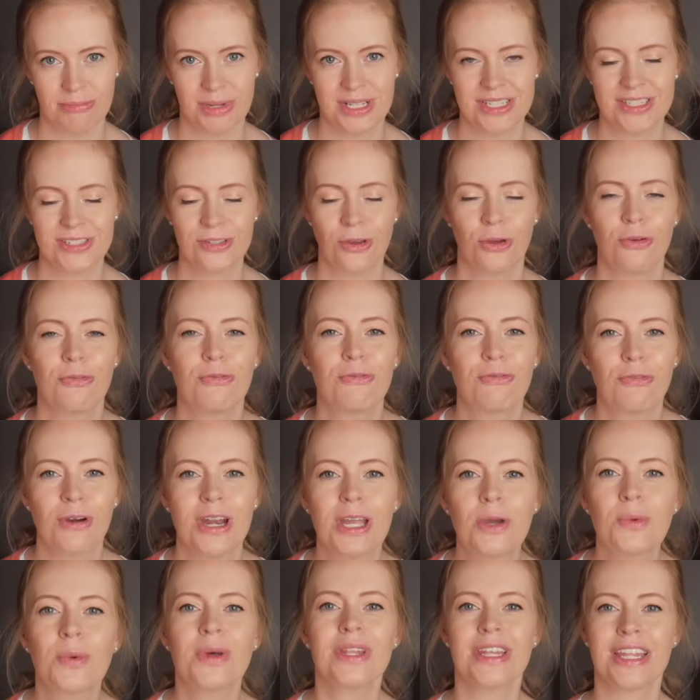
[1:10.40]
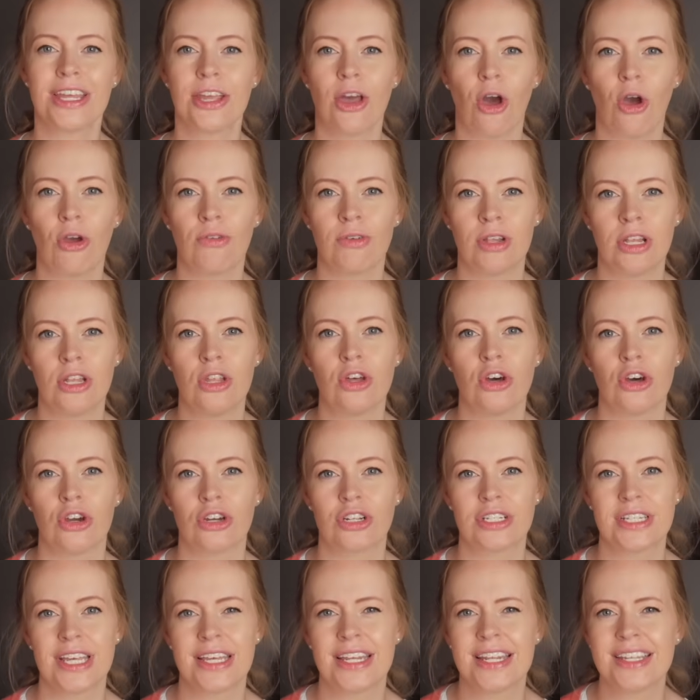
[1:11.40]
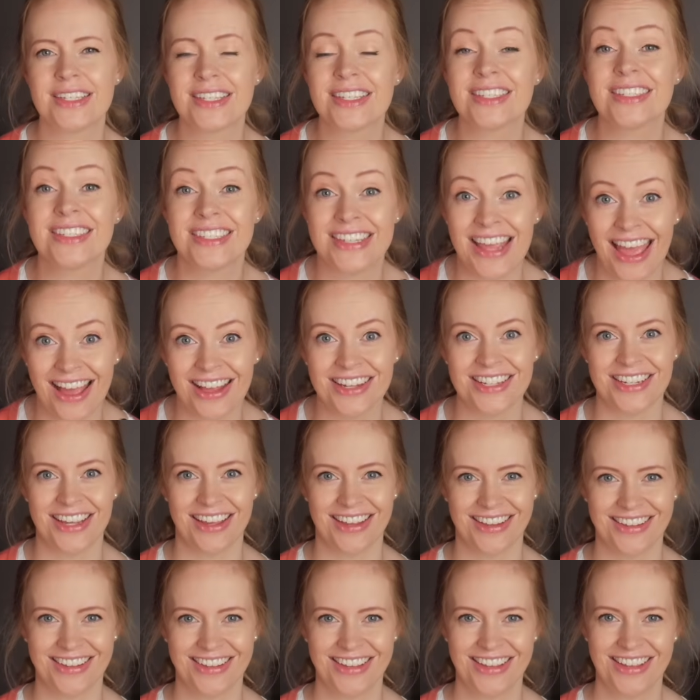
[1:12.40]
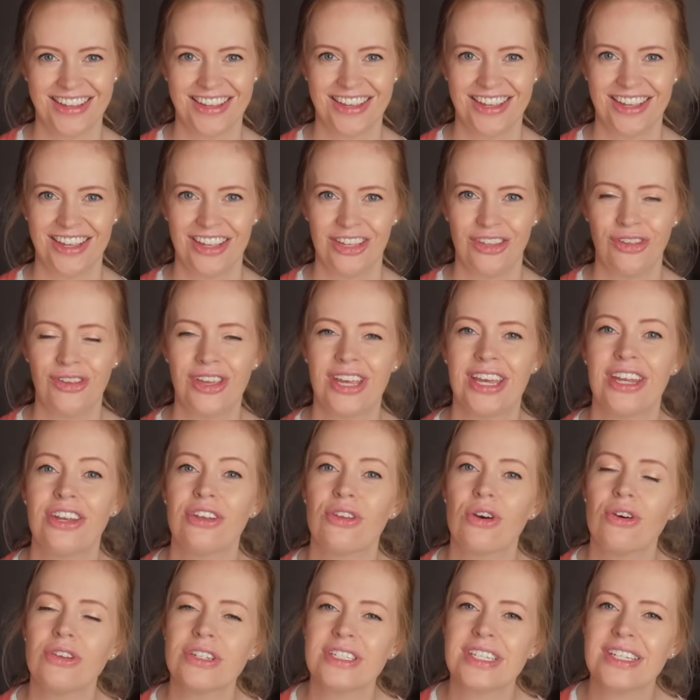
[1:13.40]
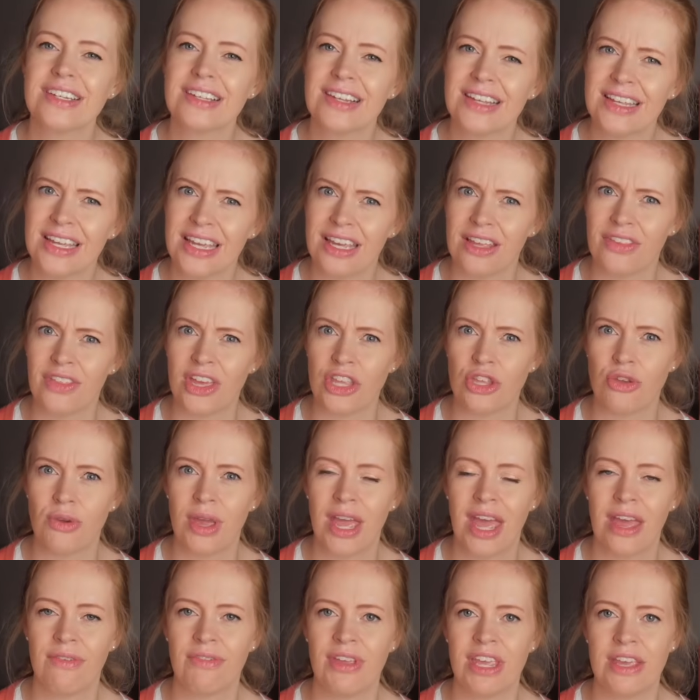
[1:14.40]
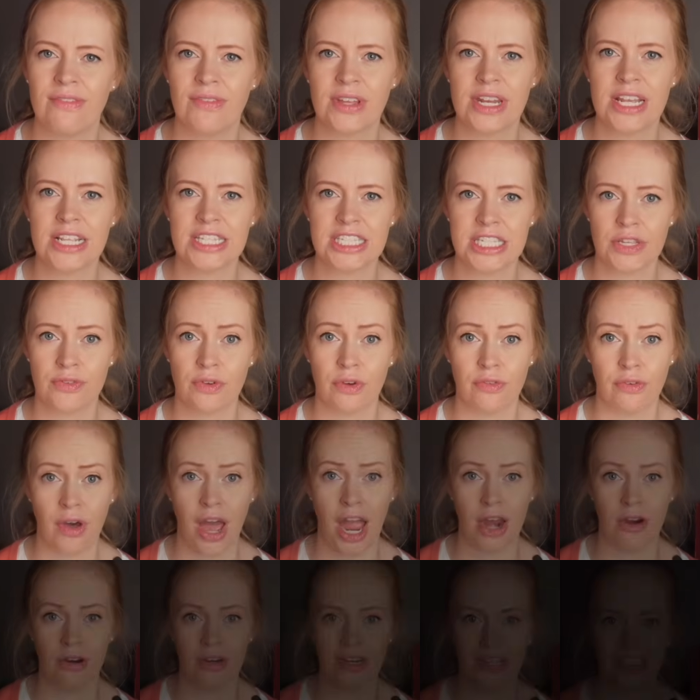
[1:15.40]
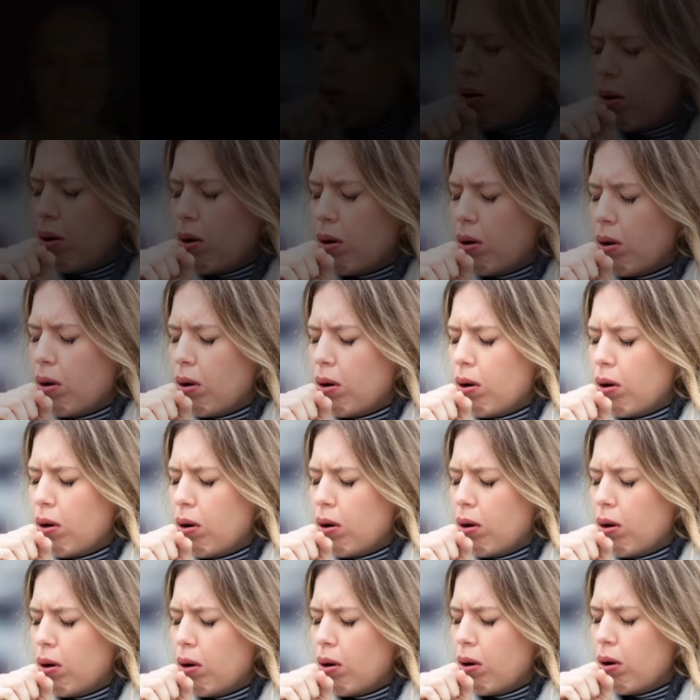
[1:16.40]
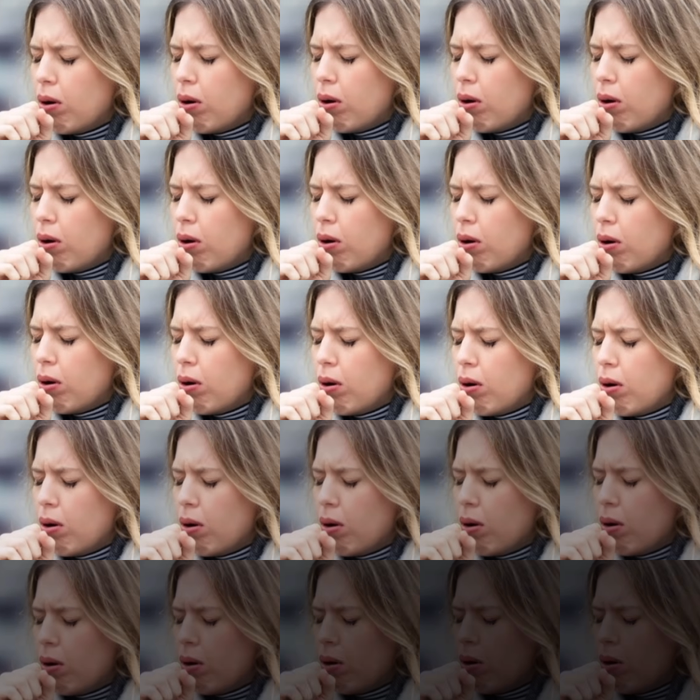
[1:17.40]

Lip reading: but so frequently overlooked, it is astounding. You cannot declare that you have evidence of a virus by observing a sick person,